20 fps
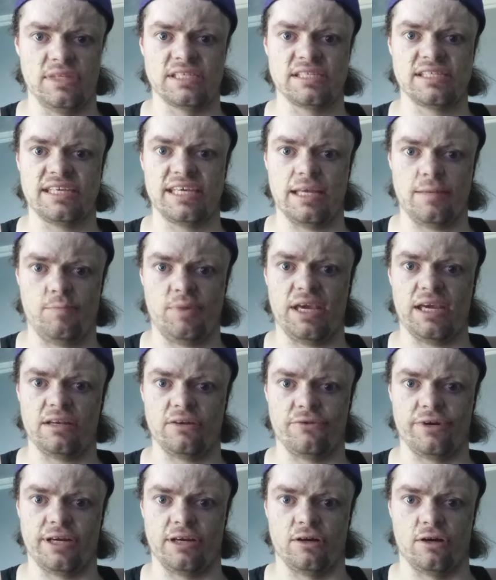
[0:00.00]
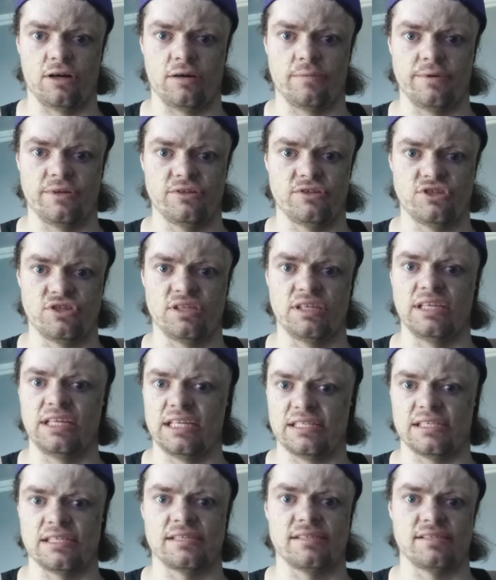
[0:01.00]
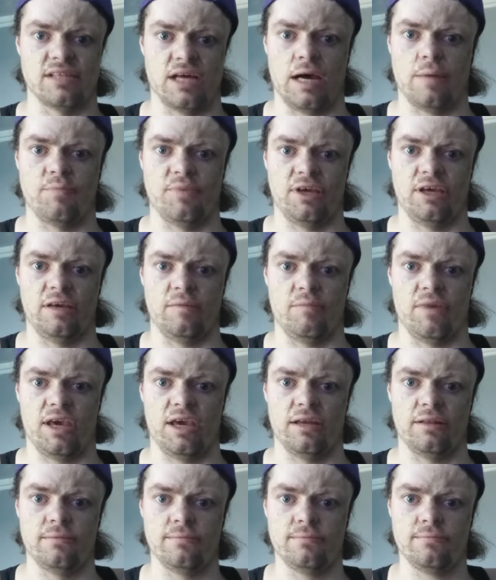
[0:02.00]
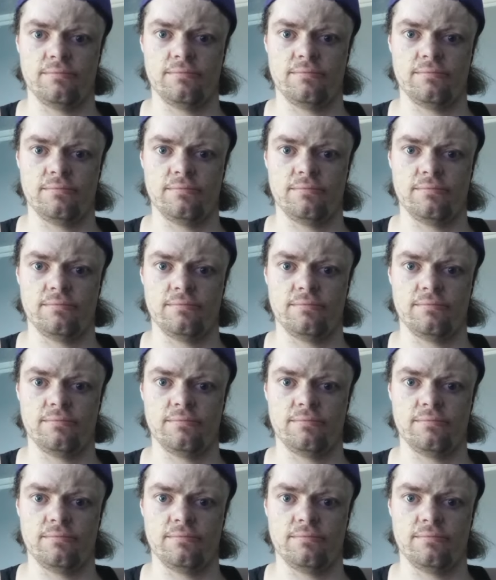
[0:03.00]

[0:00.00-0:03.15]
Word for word: This kid pandering garbage needs to stop being made.